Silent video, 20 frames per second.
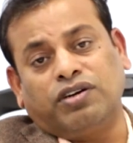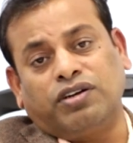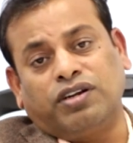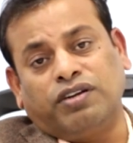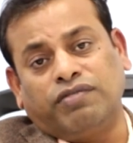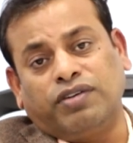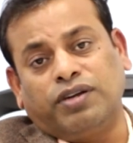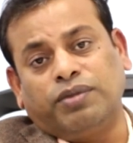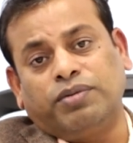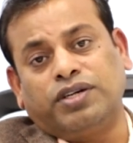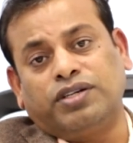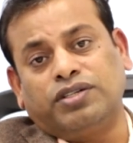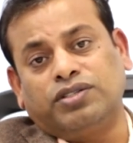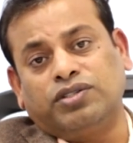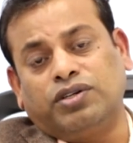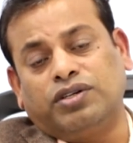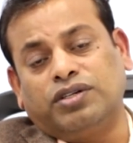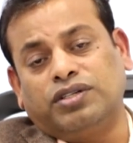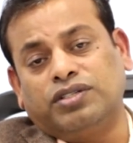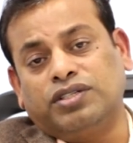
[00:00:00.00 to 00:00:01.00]
or inflammatory
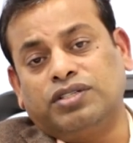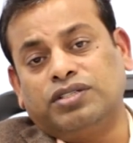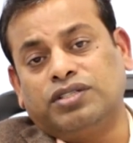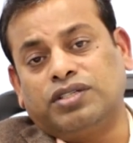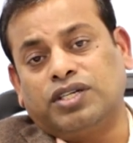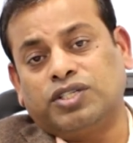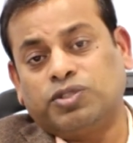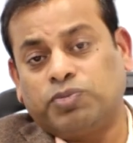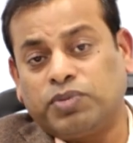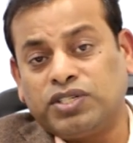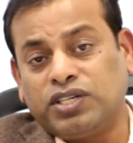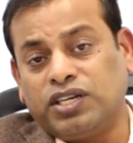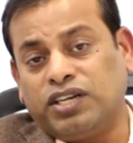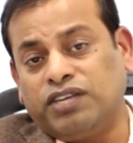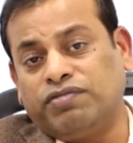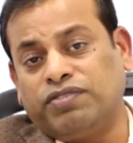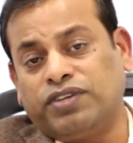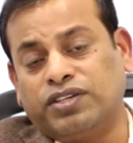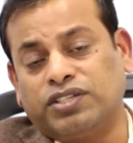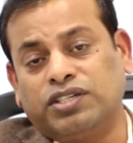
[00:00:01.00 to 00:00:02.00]
joint disease, especially
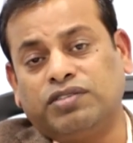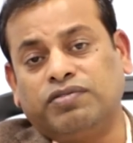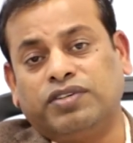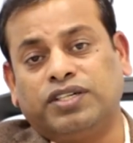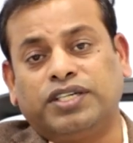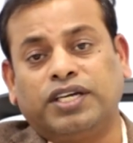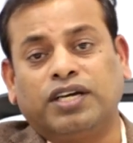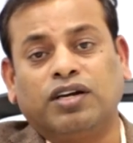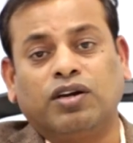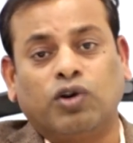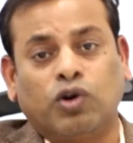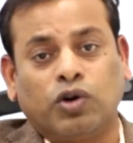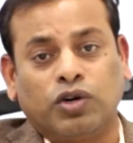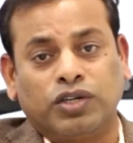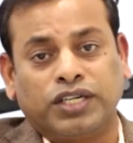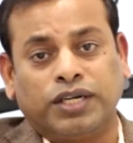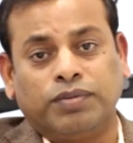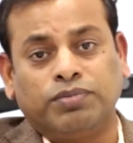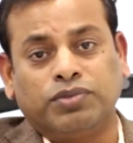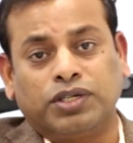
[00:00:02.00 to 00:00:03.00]
infection, will take longer
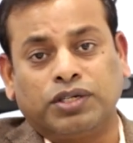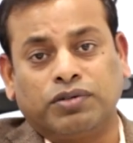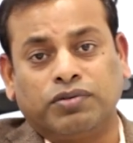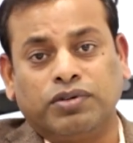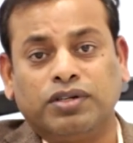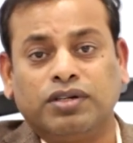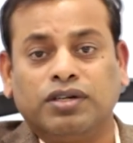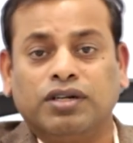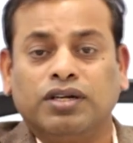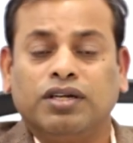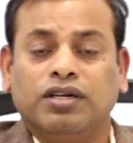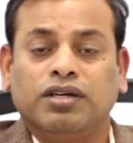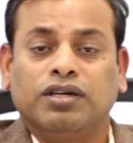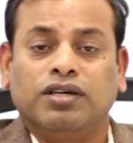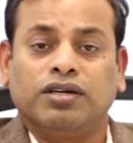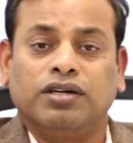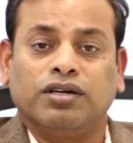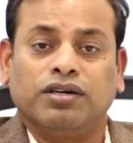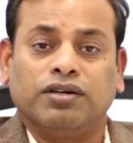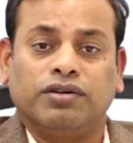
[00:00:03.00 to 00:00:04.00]
time to recover.
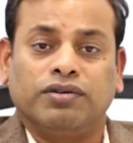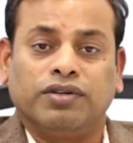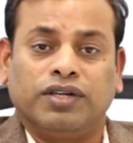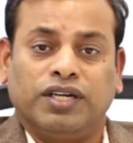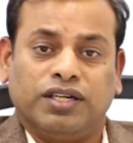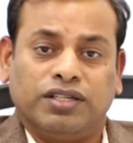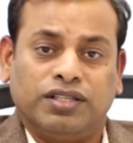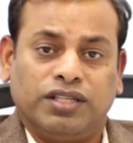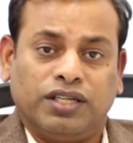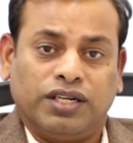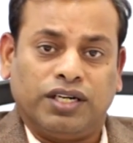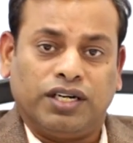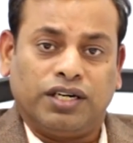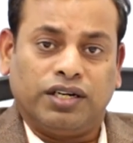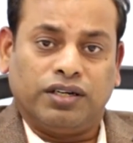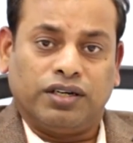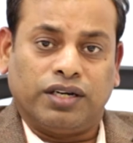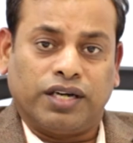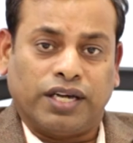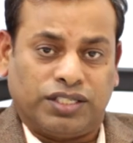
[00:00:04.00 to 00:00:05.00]
They need
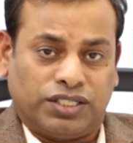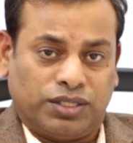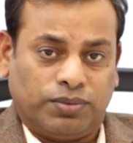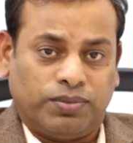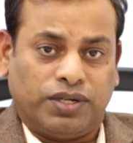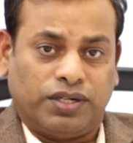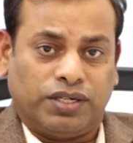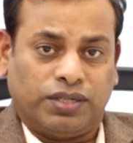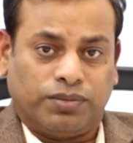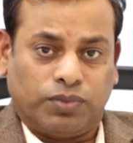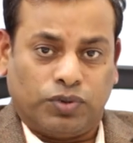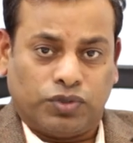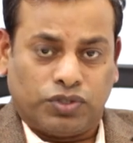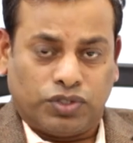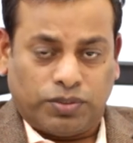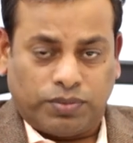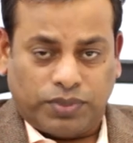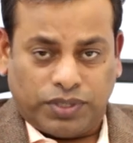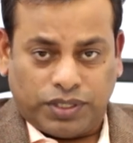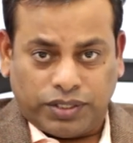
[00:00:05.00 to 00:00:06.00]
antibiotic
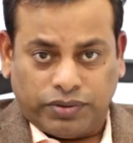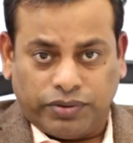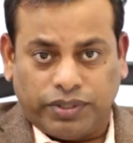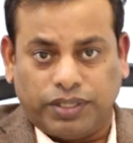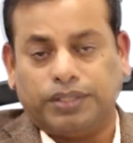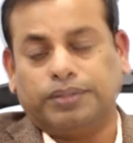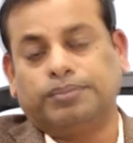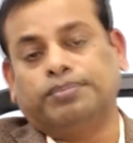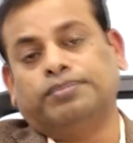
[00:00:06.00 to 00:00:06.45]
post-operatively.